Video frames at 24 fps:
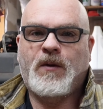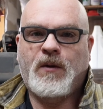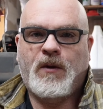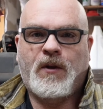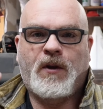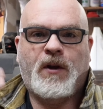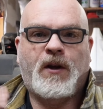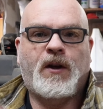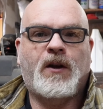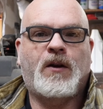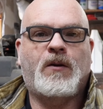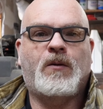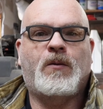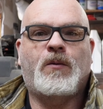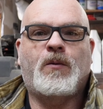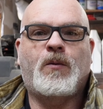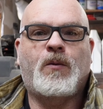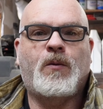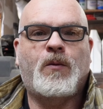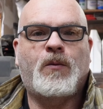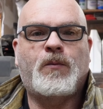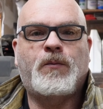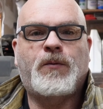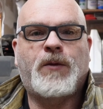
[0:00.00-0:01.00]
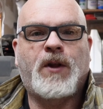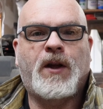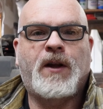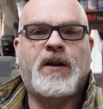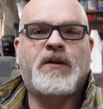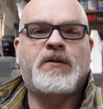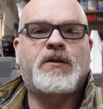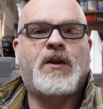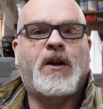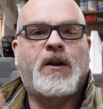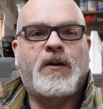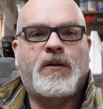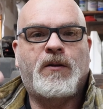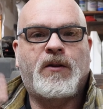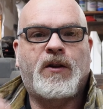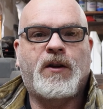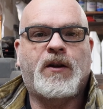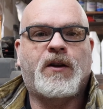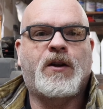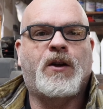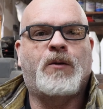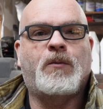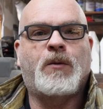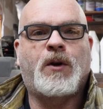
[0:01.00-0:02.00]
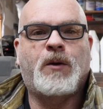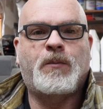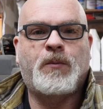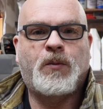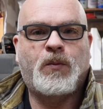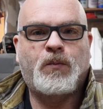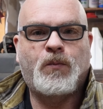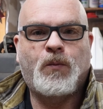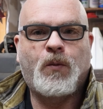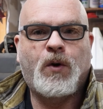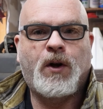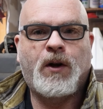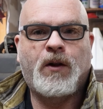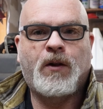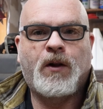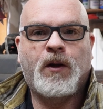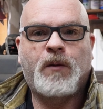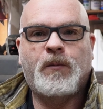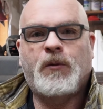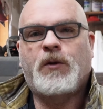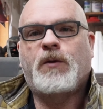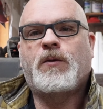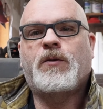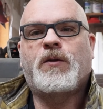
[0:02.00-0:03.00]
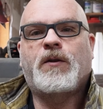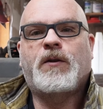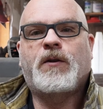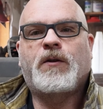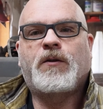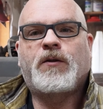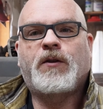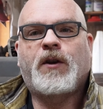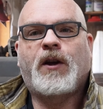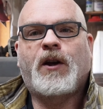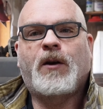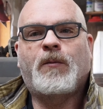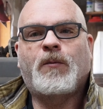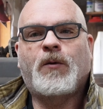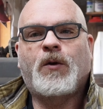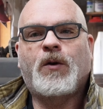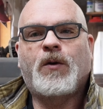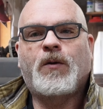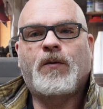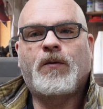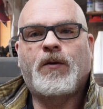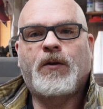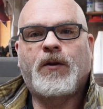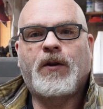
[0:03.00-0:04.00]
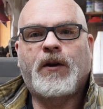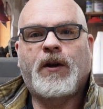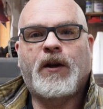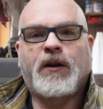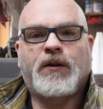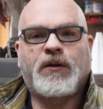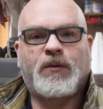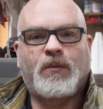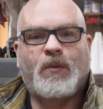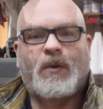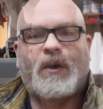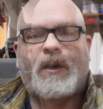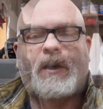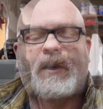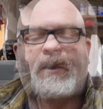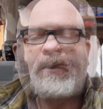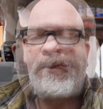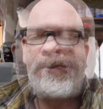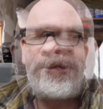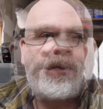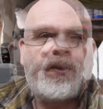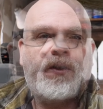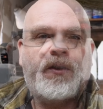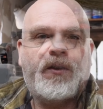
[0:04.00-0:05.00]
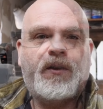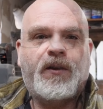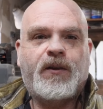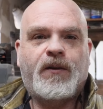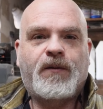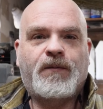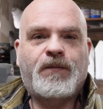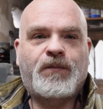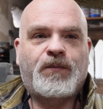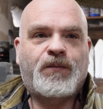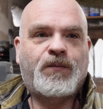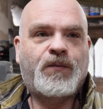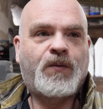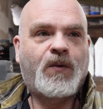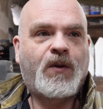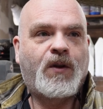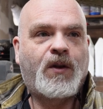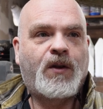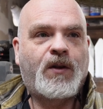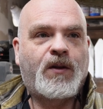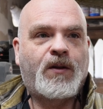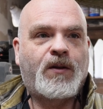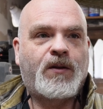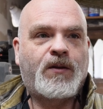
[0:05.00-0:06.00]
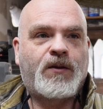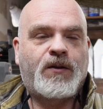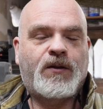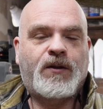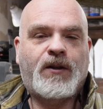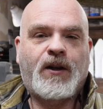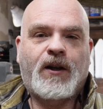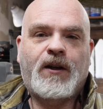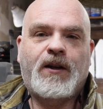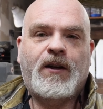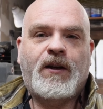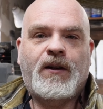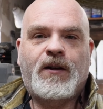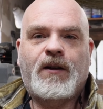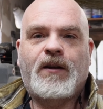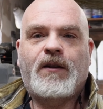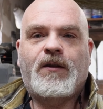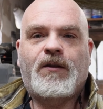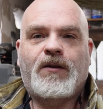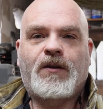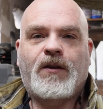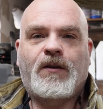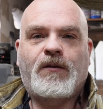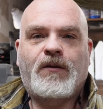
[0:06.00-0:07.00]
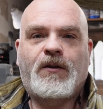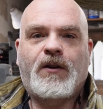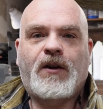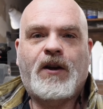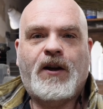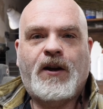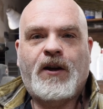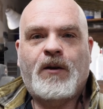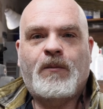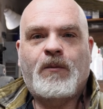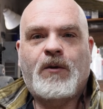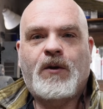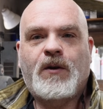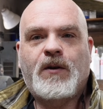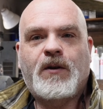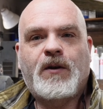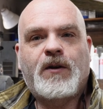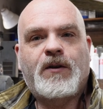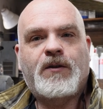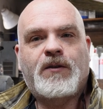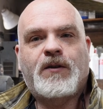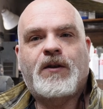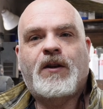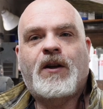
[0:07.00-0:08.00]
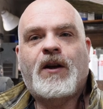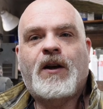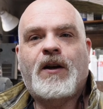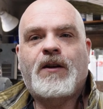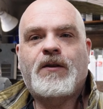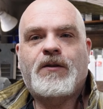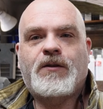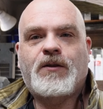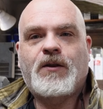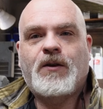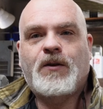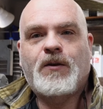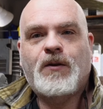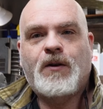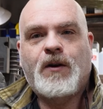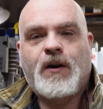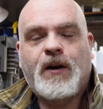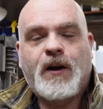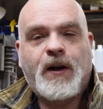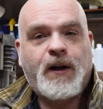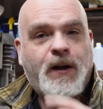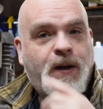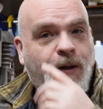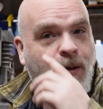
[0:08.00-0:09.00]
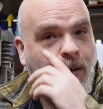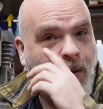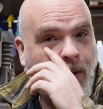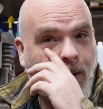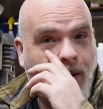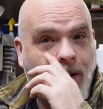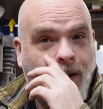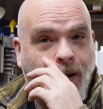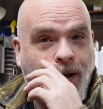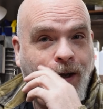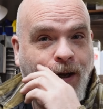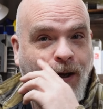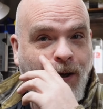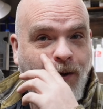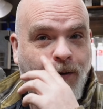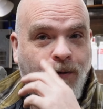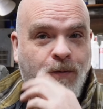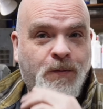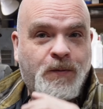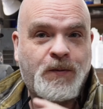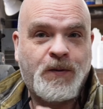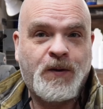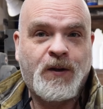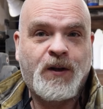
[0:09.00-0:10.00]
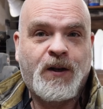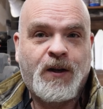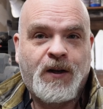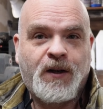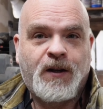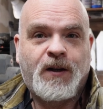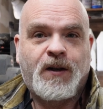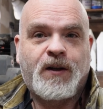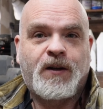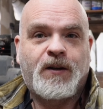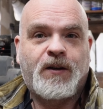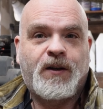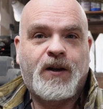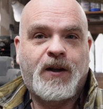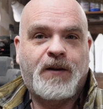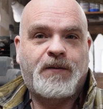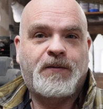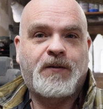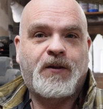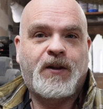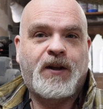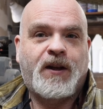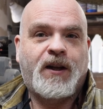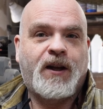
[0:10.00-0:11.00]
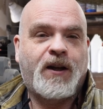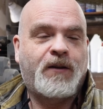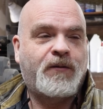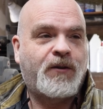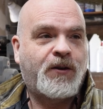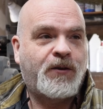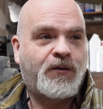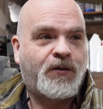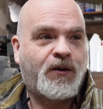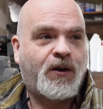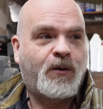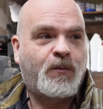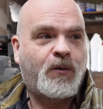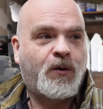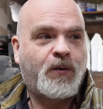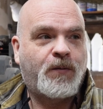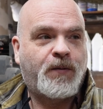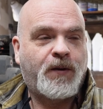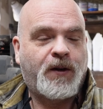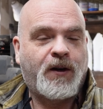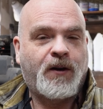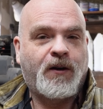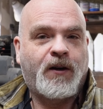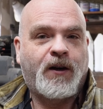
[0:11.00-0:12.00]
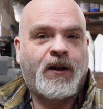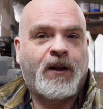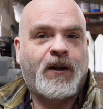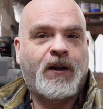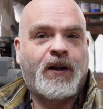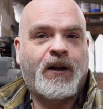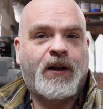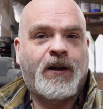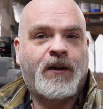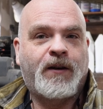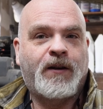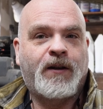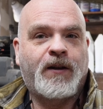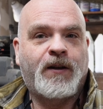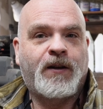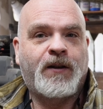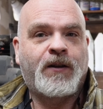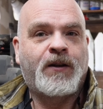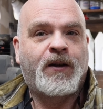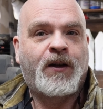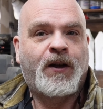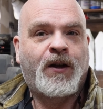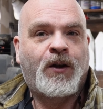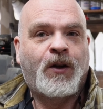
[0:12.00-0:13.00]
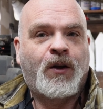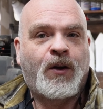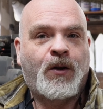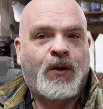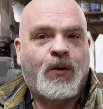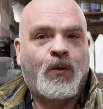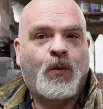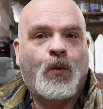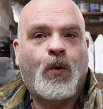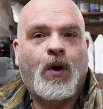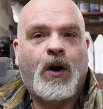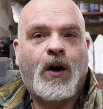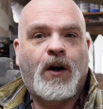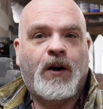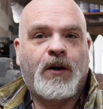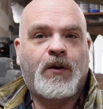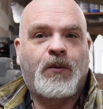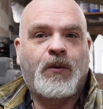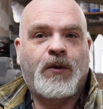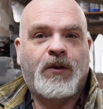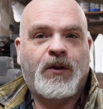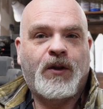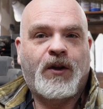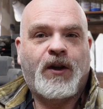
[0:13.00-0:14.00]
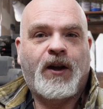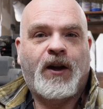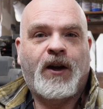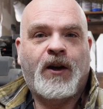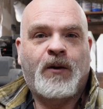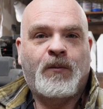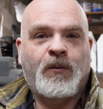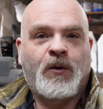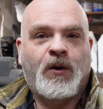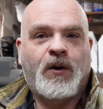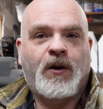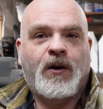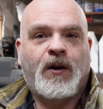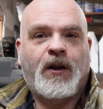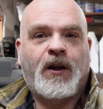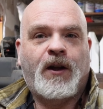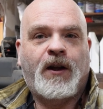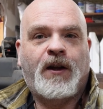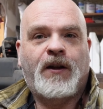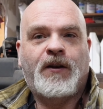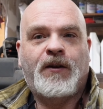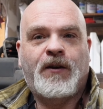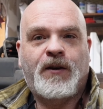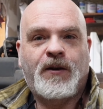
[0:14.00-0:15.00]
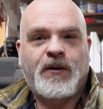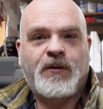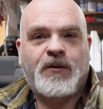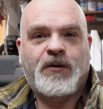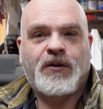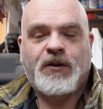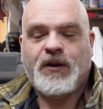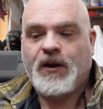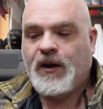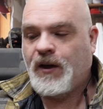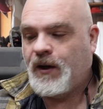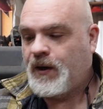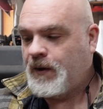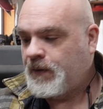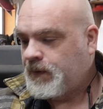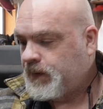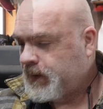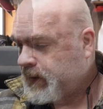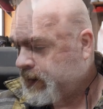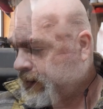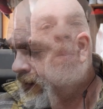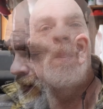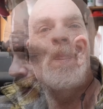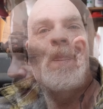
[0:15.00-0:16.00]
how things that come up while I'm using this camera over the next while. The steadiness of the camera is not so great. I have definitely having trouble figuring out how to walk with the camera and do stuff.